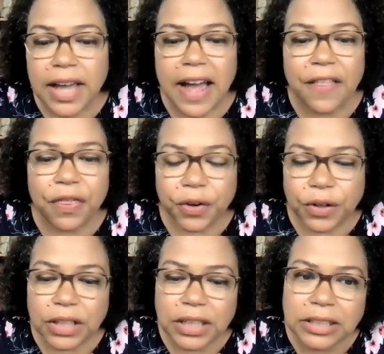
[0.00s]
And
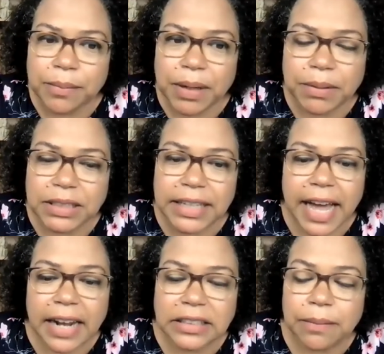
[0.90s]
thirdly, to be able to
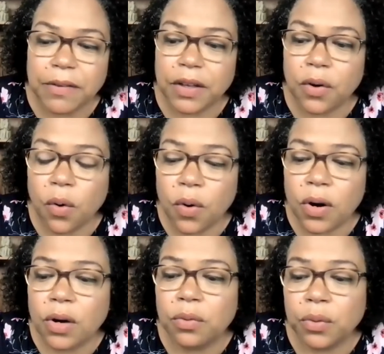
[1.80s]
get at some of the
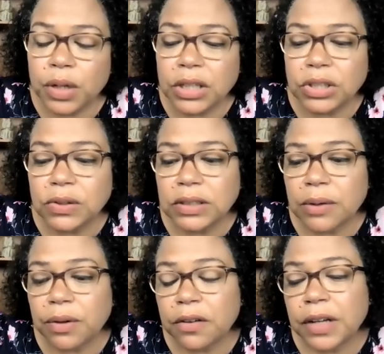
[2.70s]
core root issues that
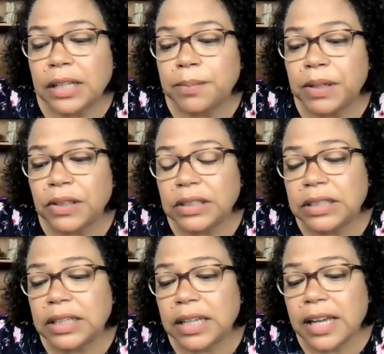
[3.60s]
we're
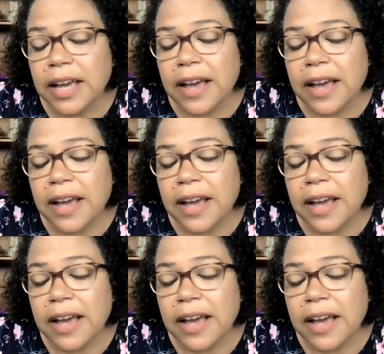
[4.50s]
experiencing